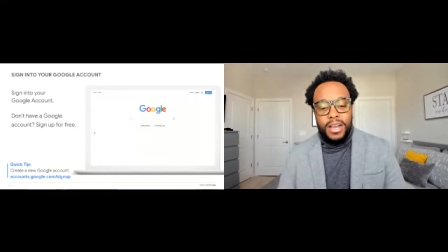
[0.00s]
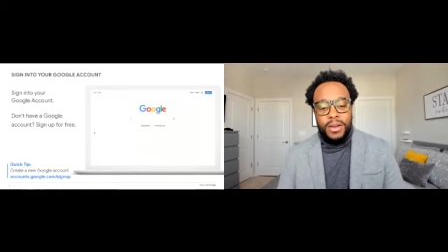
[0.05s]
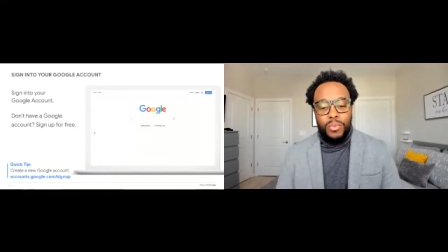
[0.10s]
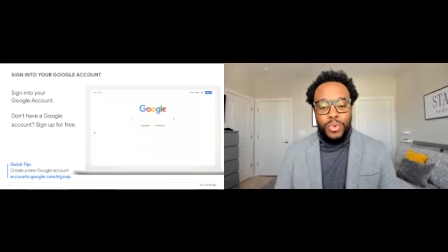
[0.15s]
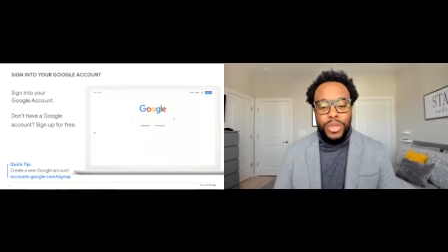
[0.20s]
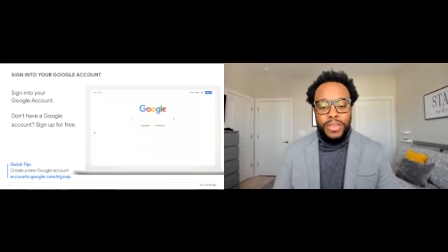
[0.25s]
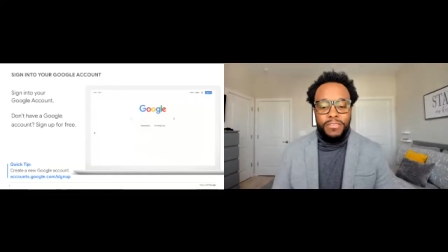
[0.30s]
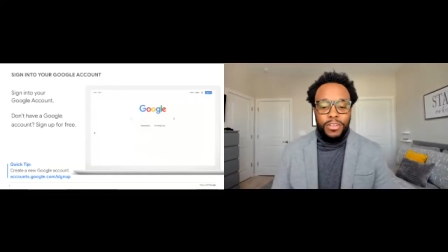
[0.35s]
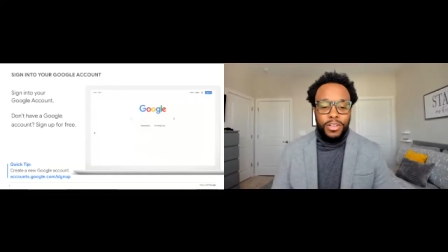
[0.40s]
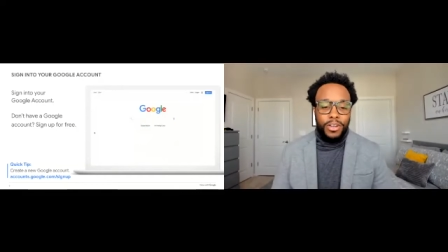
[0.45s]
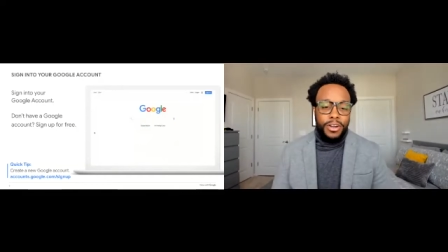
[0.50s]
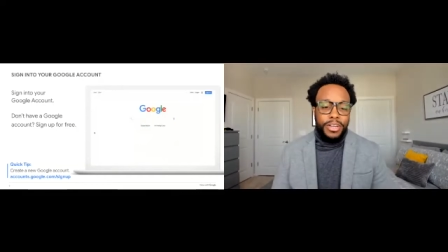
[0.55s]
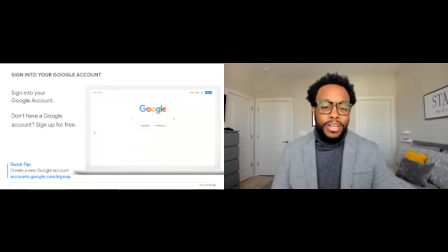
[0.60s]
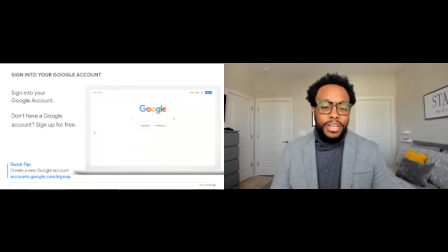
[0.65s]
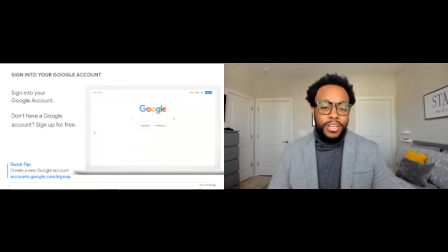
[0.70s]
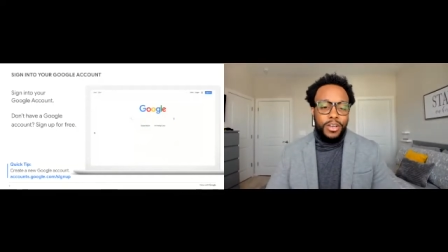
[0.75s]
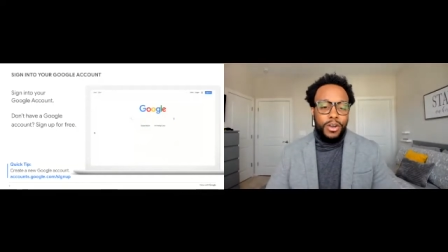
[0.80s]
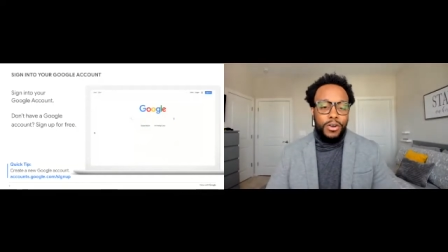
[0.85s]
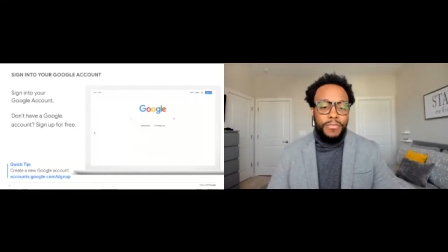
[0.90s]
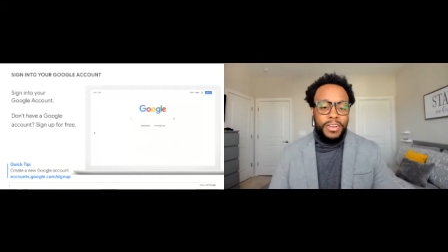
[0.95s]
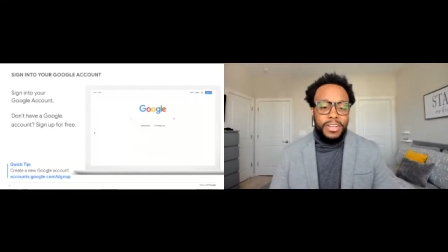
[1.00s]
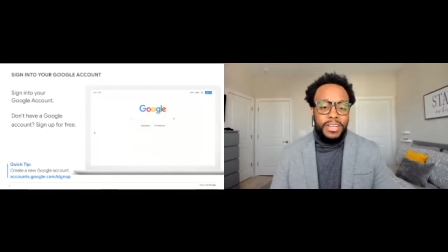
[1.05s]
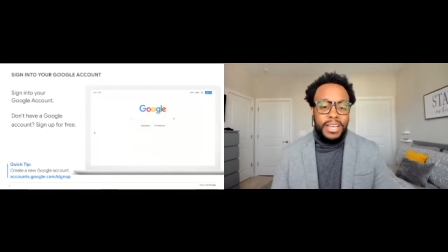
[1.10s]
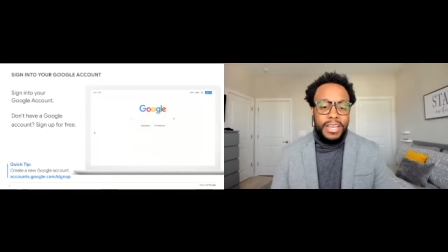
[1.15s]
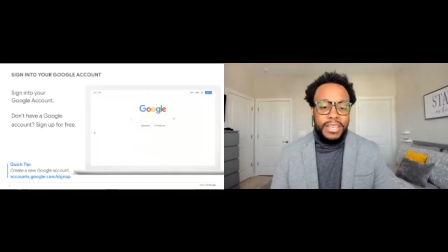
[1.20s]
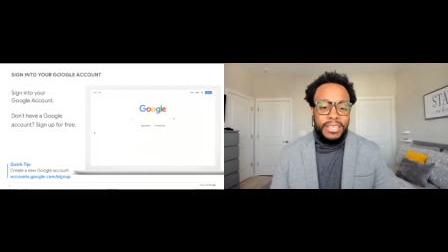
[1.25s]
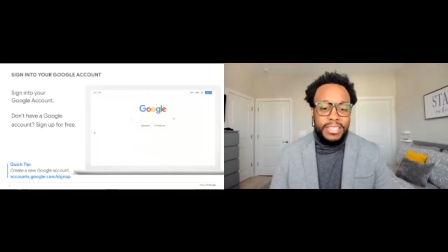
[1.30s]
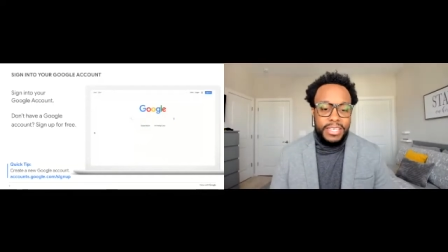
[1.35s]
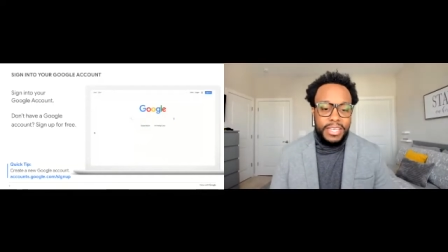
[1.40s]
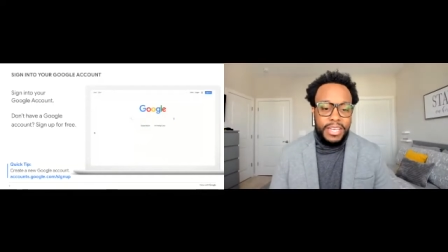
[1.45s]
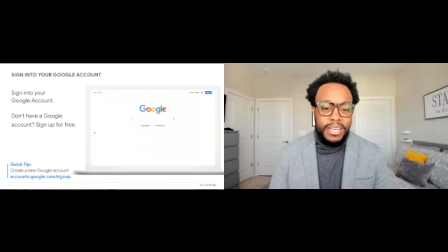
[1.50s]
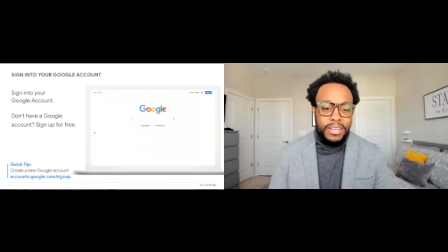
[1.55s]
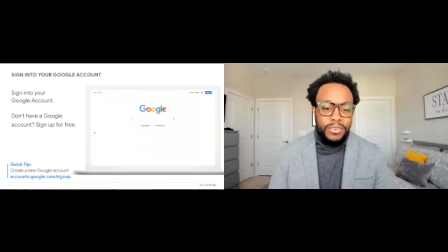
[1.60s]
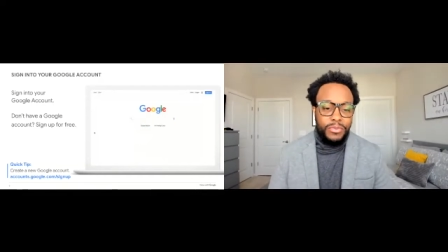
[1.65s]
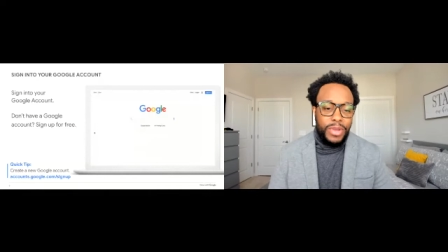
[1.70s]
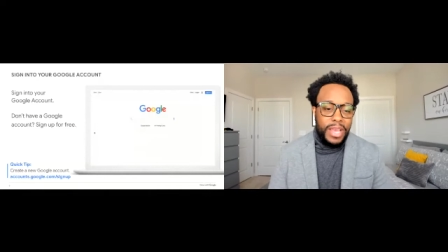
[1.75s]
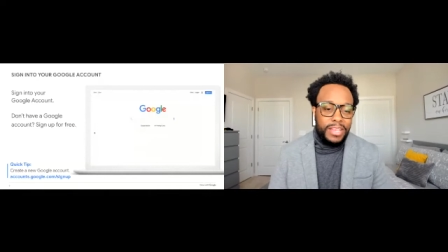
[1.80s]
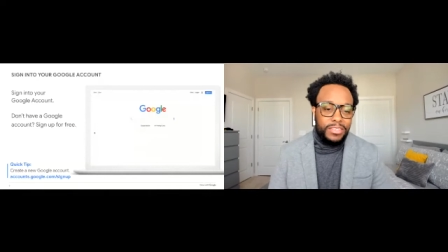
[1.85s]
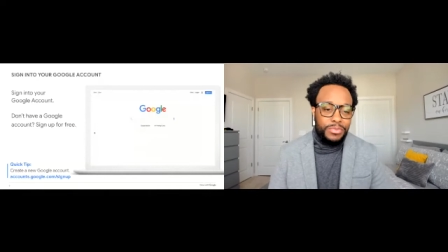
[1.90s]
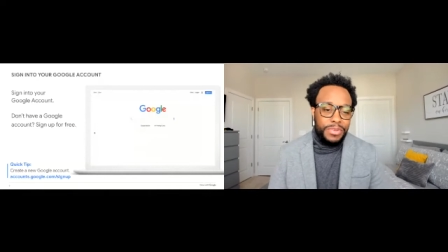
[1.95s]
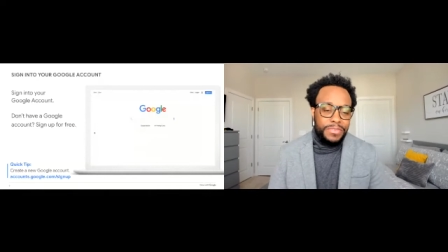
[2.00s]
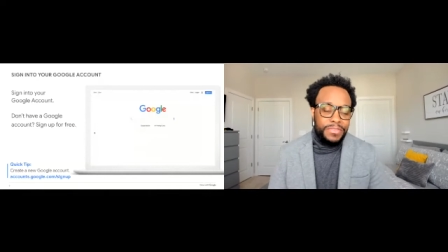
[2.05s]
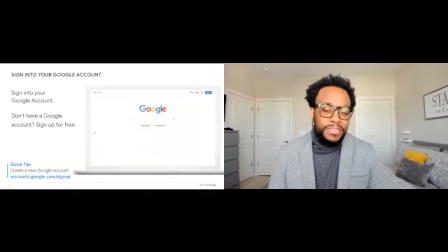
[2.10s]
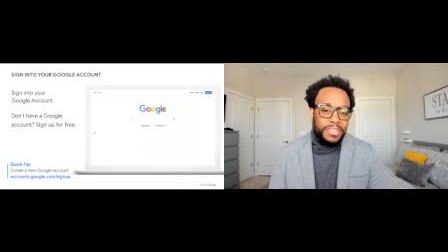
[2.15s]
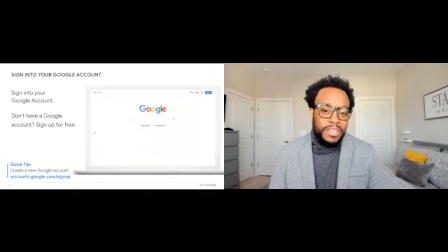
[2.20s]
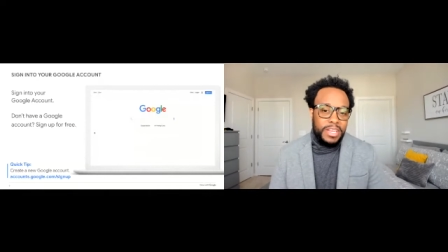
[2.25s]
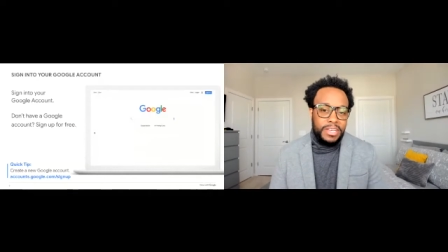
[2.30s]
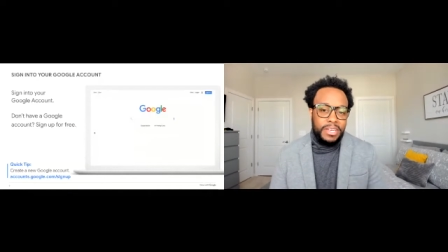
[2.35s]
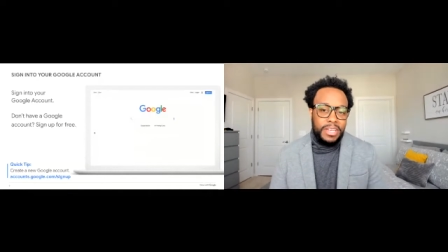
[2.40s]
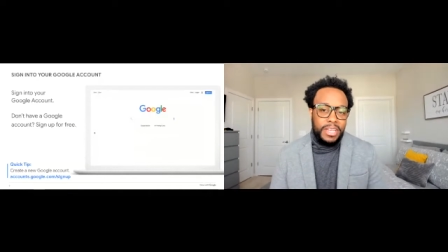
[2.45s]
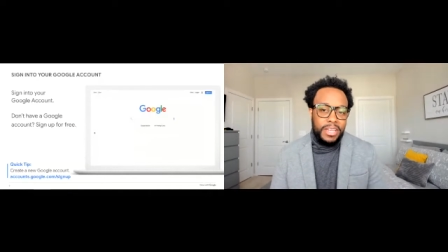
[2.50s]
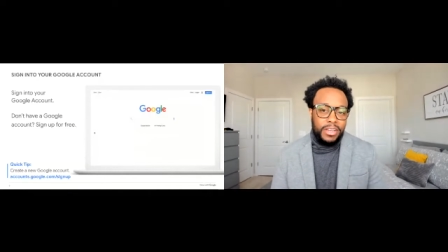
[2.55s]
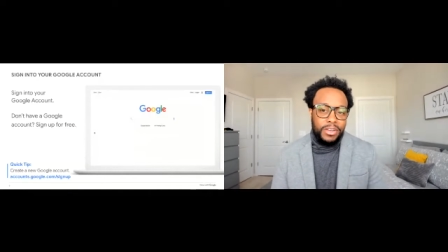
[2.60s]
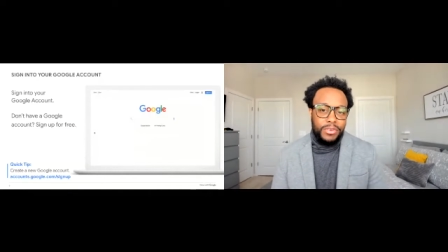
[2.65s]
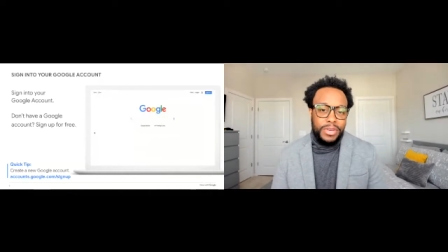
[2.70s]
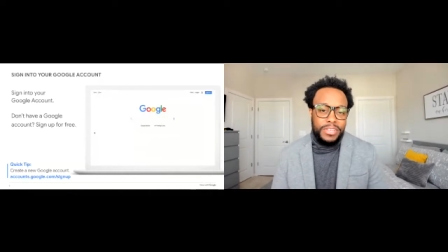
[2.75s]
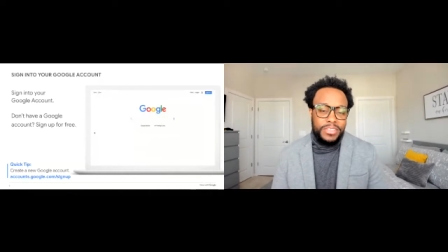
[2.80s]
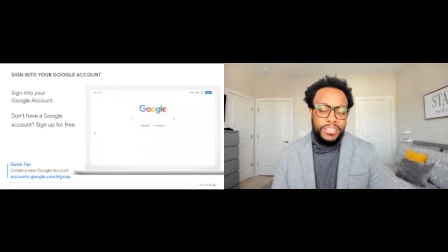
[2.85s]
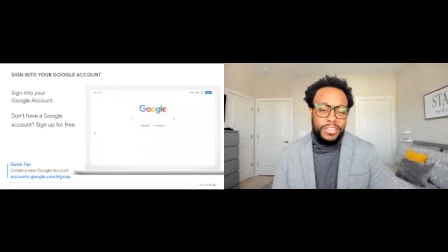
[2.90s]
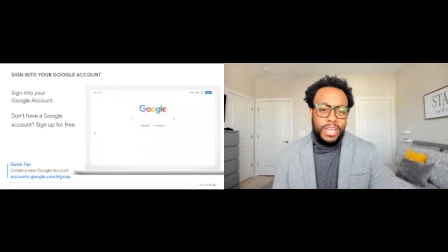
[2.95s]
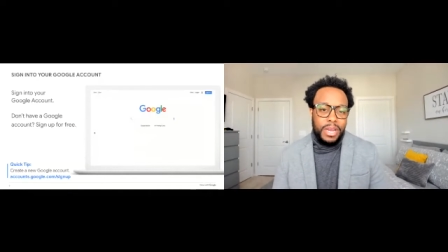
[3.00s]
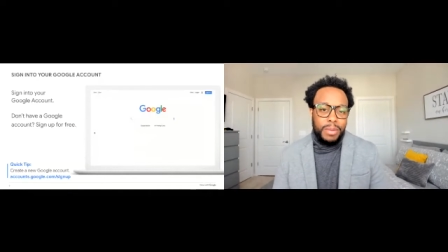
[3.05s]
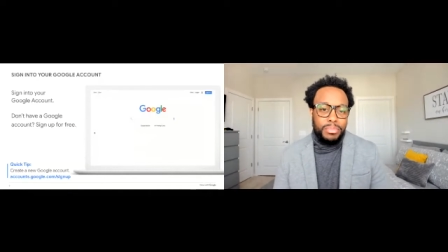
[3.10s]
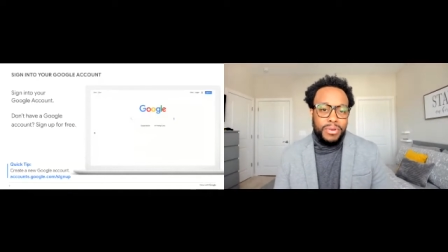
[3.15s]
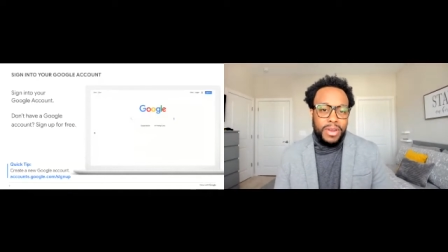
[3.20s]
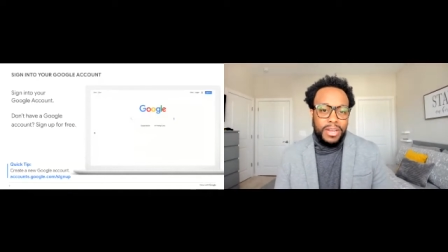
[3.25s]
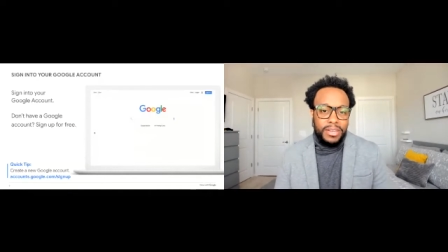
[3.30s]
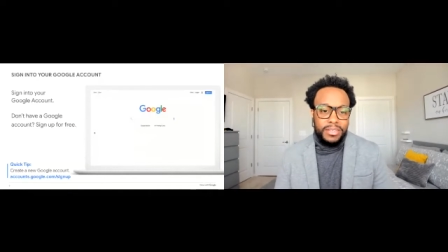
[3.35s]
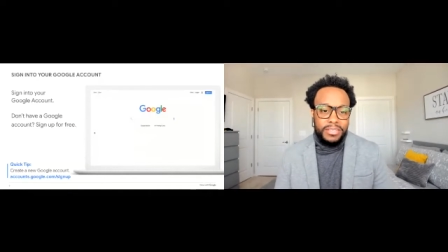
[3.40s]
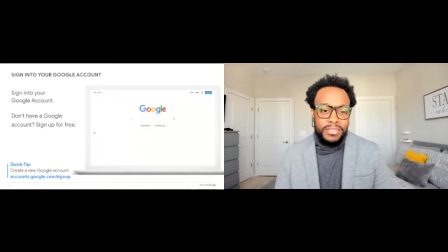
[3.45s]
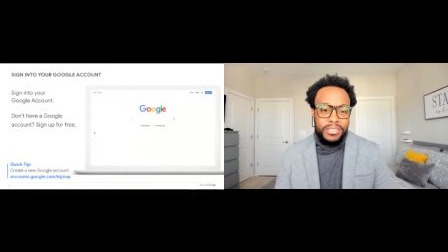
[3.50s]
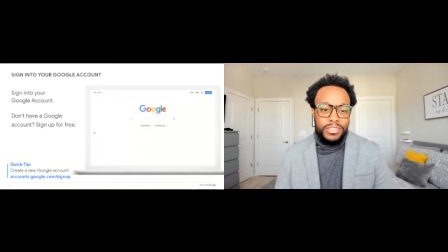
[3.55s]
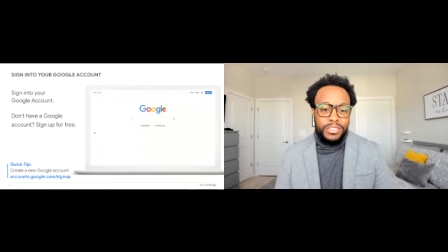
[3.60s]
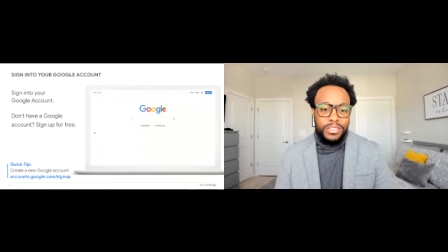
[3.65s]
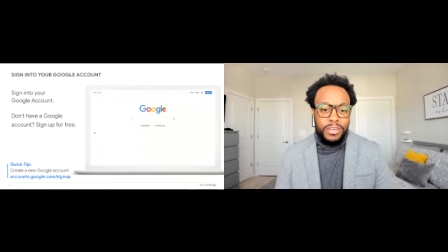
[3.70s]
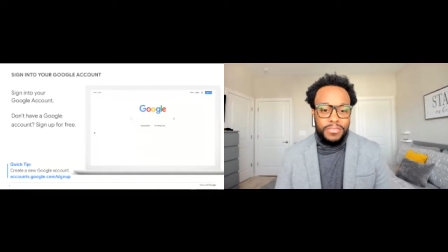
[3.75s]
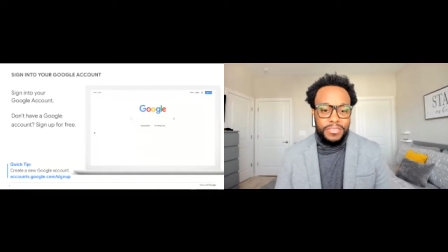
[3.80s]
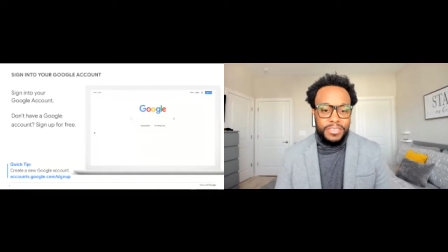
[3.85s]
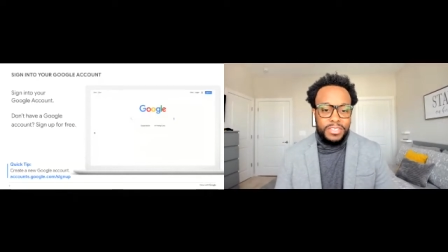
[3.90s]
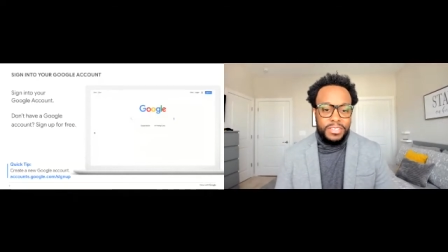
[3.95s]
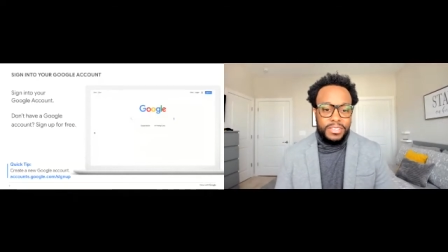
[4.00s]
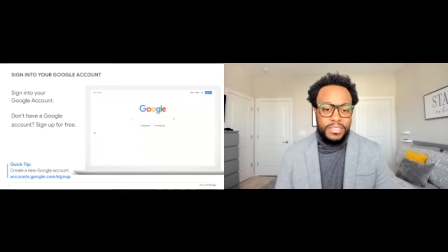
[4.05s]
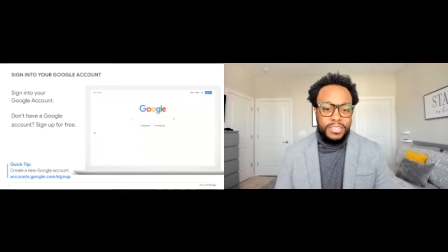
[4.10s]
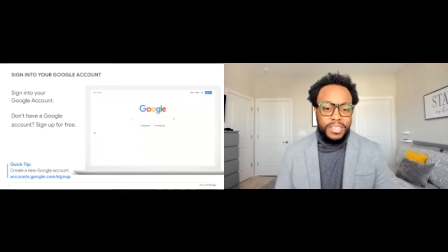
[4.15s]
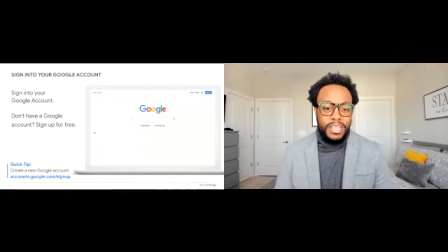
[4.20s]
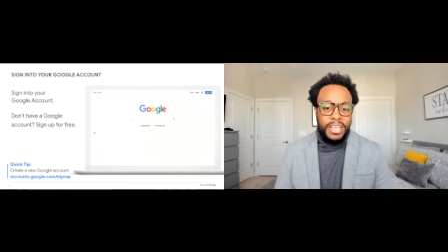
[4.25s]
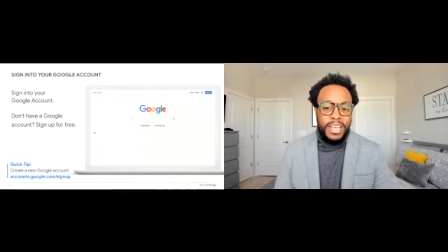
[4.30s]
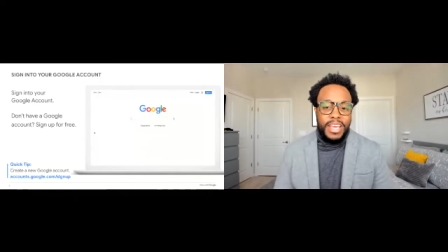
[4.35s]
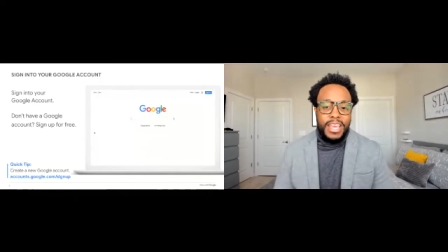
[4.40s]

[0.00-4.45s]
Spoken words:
we've learned in COVID-19, and as we've seen an increase in our products and services,